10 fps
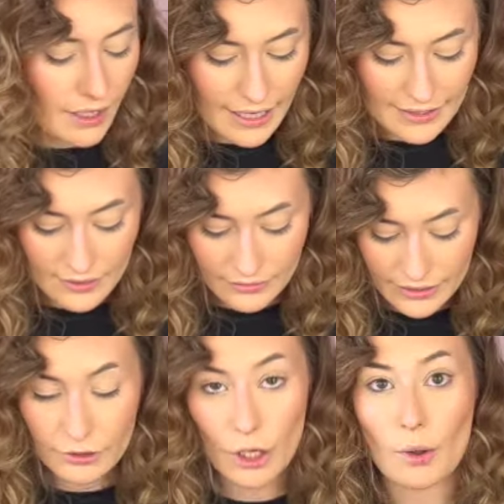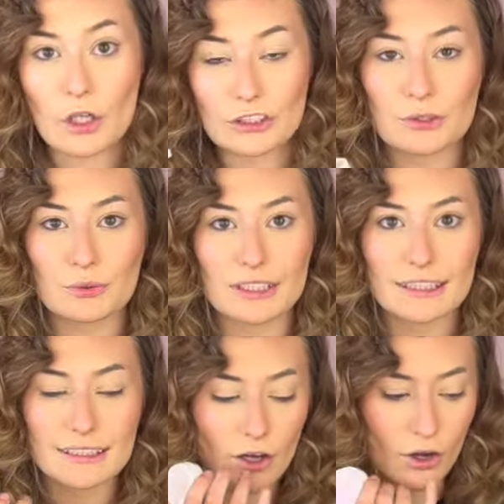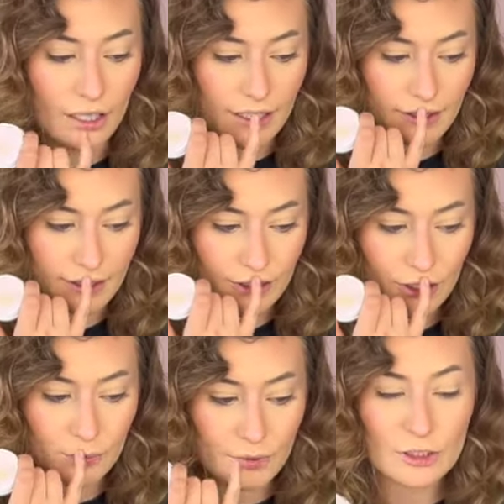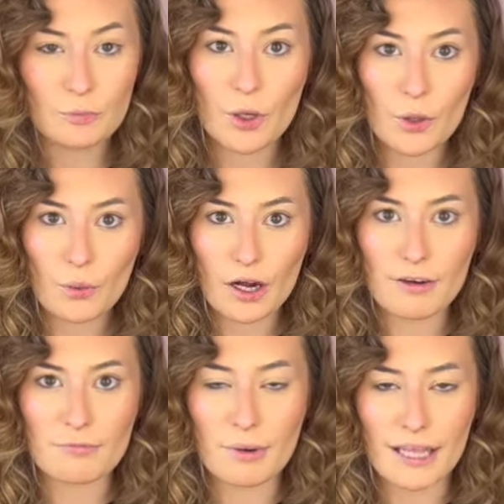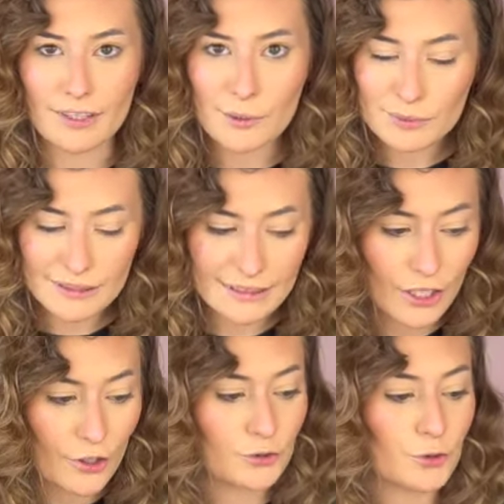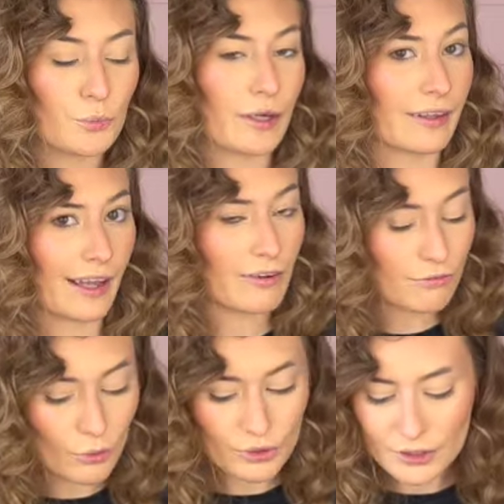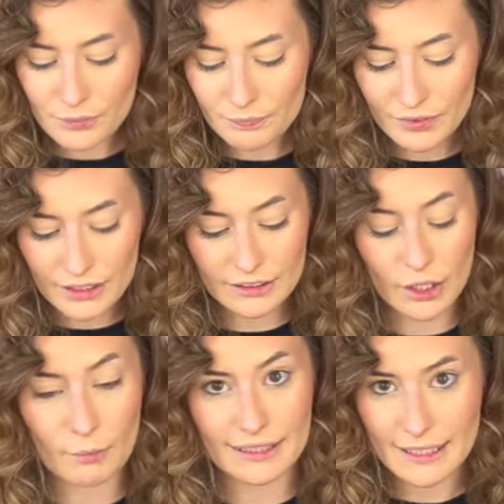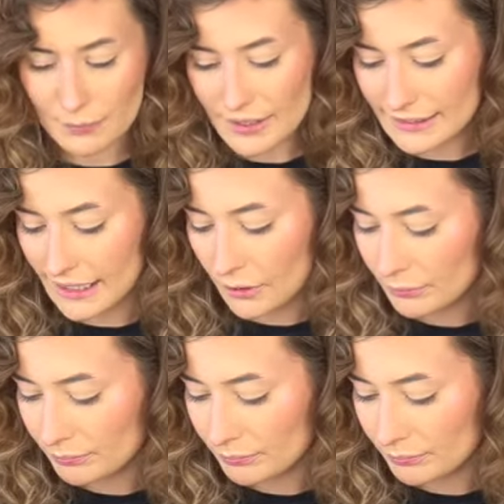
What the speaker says: And then later I will also use this on the Cupid's bow of my lips to bring that forward. So I'm going to keep this out.